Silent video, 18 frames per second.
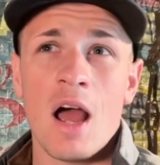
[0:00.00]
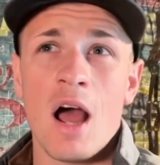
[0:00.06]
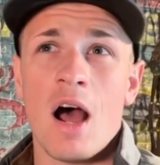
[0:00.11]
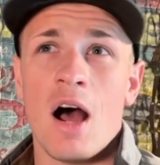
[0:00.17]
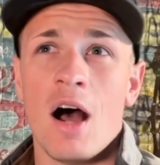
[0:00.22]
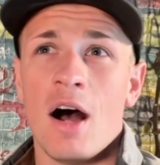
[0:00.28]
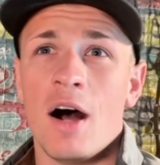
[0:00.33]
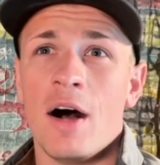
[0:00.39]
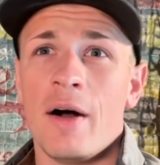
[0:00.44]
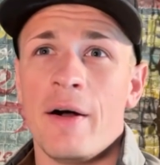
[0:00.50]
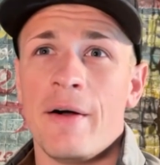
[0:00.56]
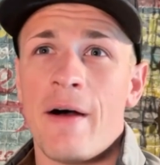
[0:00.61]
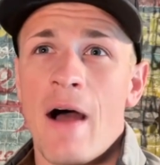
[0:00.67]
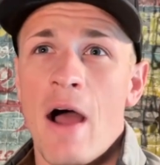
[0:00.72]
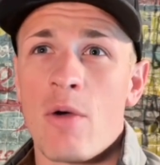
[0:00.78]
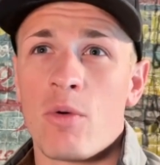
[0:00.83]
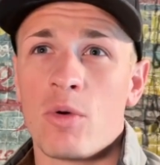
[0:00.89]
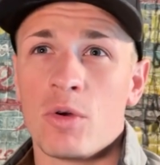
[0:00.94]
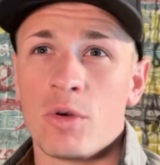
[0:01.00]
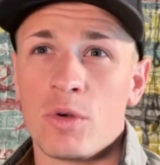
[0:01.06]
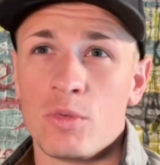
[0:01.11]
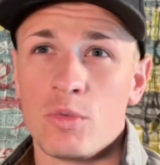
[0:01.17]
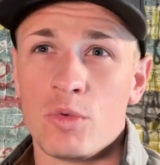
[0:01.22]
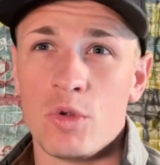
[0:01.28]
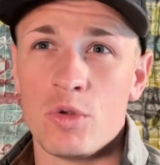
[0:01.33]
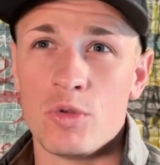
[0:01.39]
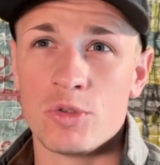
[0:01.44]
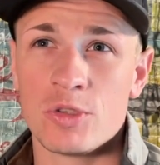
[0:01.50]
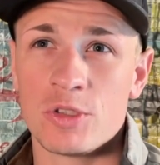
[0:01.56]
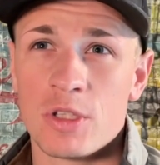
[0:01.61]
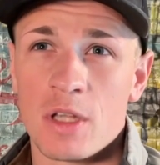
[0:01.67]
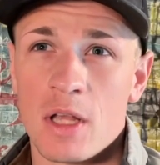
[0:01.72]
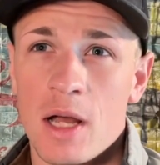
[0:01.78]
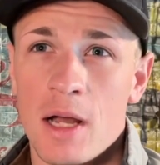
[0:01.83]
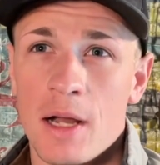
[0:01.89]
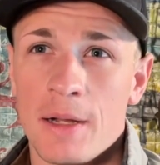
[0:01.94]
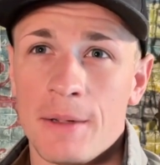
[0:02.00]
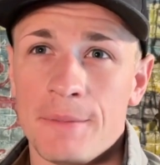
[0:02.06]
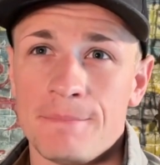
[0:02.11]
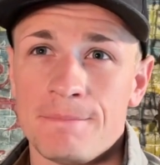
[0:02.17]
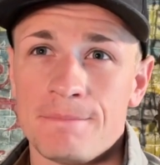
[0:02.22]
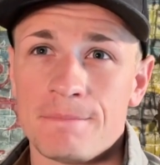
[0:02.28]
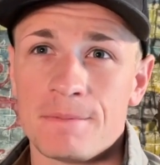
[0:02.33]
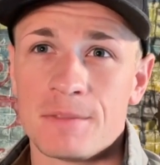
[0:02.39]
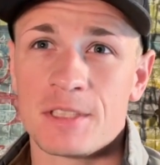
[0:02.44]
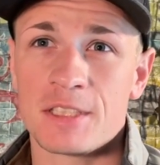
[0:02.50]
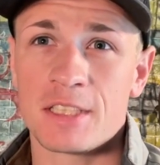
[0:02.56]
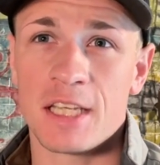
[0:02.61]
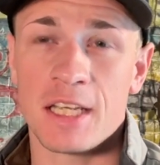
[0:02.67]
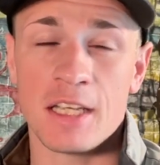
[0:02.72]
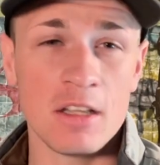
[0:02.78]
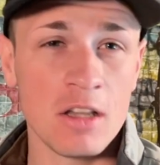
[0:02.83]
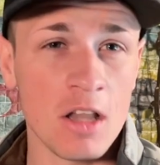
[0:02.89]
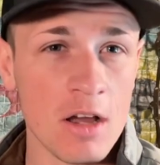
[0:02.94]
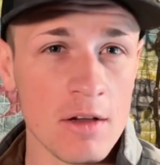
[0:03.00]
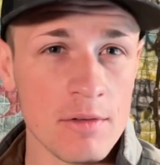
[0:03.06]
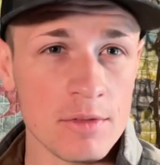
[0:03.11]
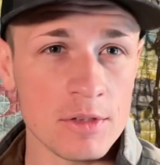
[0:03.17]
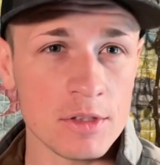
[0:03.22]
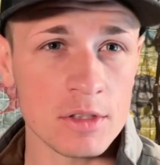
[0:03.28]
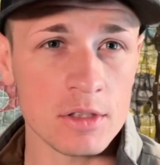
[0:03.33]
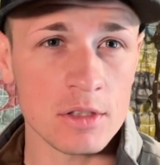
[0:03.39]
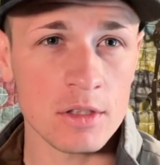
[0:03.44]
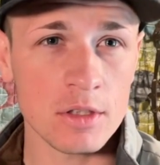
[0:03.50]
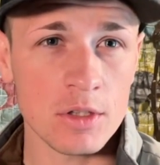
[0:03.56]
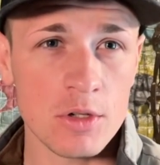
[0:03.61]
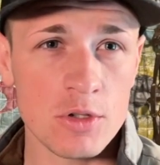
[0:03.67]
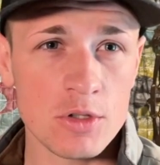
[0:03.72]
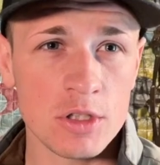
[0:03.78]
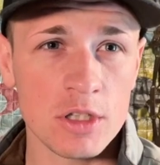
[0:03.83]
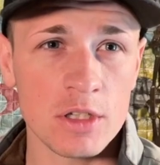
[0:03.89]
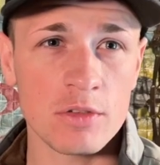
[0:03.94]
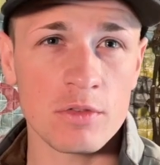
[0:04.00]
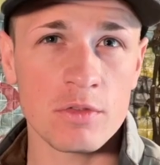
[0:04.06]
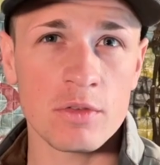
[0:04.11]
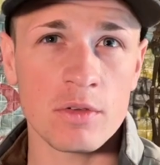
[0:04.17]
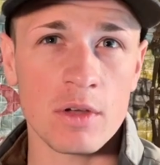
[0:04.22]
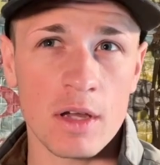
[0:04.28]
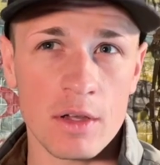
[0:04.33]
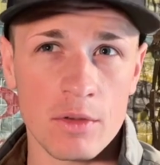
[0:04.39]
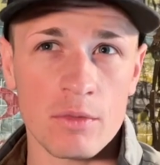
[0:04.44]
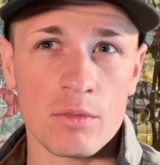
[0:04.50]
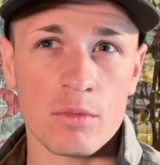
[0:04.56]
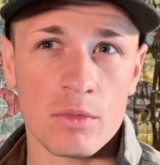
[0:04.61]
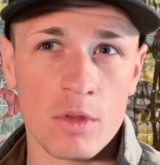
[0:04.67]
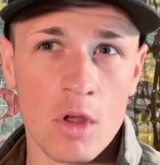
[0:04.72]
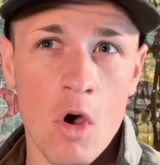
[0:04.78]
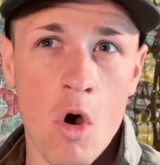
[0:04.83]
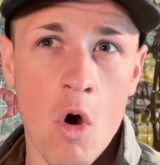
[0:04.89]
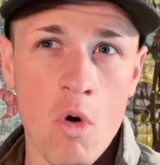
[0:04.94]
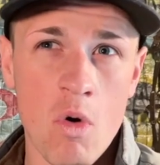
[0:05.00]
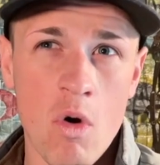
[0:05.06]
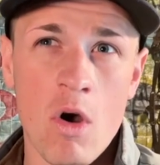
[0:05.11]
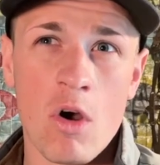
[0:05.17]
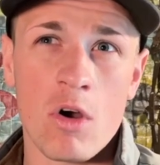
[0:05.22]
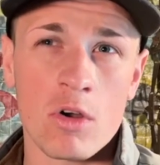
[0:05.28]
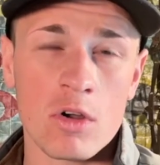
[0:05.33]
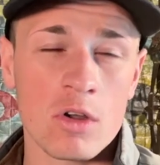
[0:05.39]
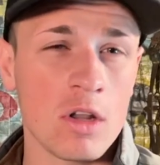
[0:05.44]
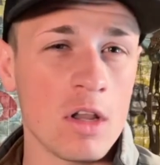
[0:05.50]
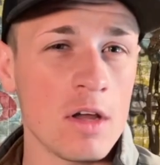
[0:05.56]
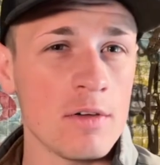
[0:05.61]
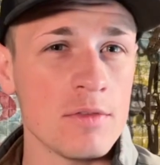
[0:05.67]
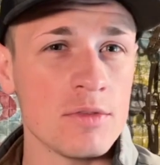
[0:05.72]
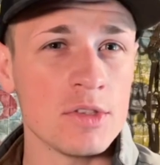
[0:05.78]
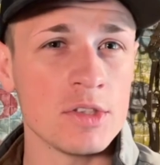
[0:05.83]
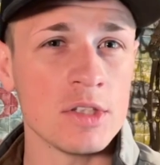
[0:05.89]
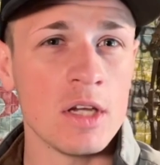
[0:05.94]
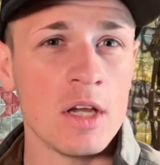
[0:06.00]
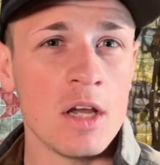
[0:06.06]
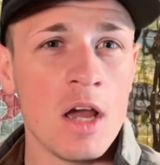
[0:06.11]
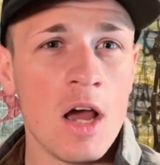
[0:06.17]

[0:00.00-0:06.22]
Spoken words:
I will use ski gloves, usually the OR gloves.